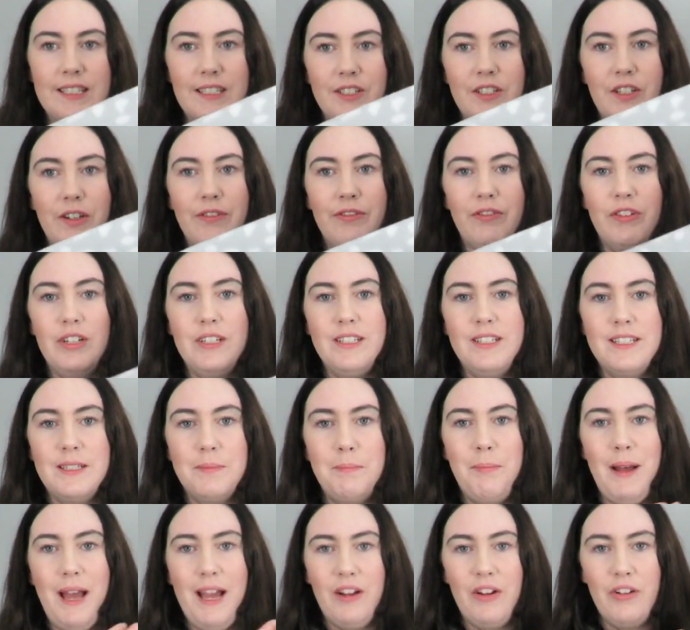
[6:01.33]
So Frost's
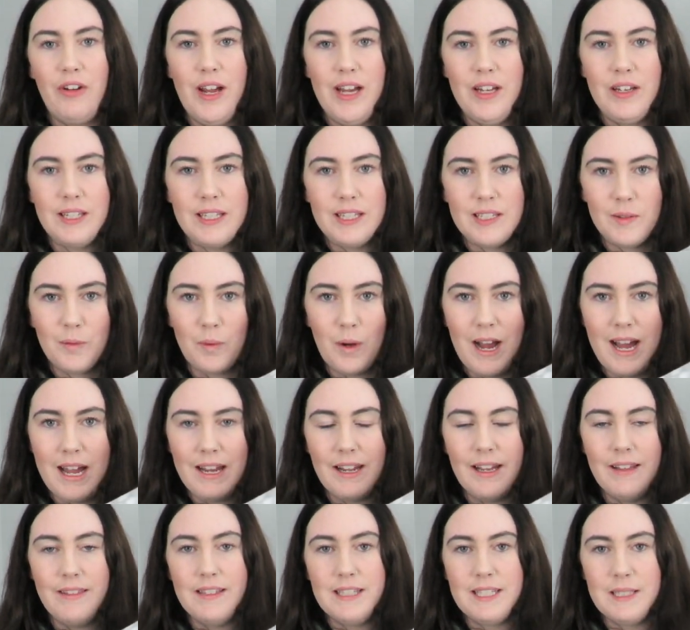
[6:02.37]
background is white
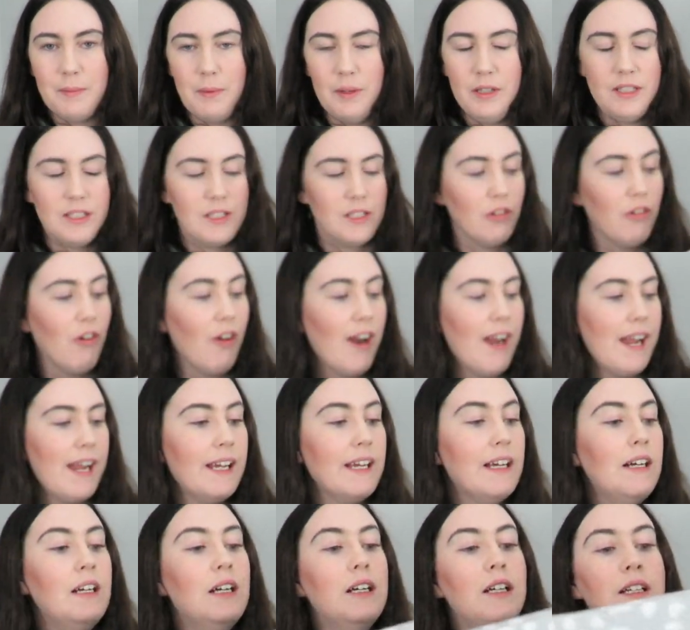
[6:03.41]
and spots are
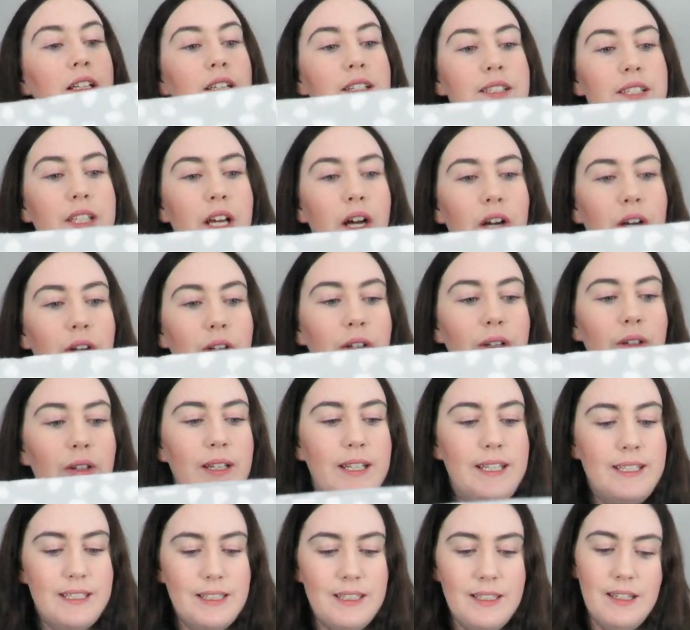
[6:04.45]
gray. So
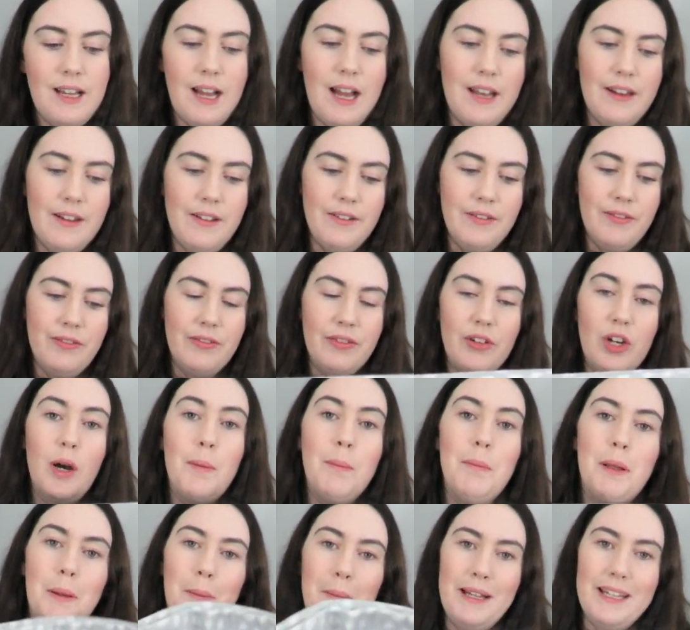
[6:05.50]
it kind of
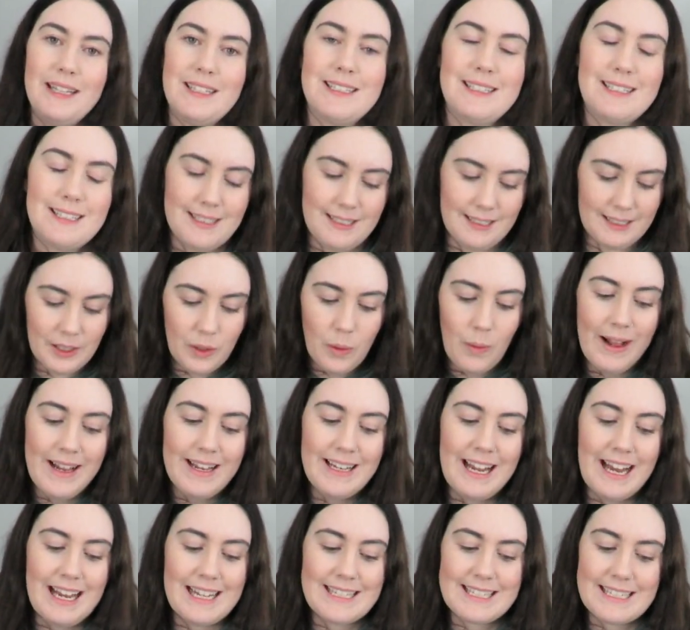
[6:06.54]
complements quite
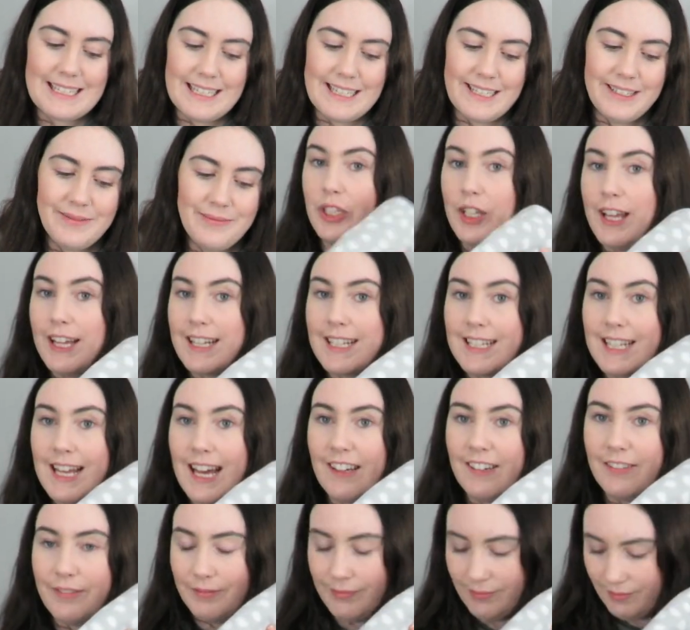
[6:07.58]
nicely. So that's that.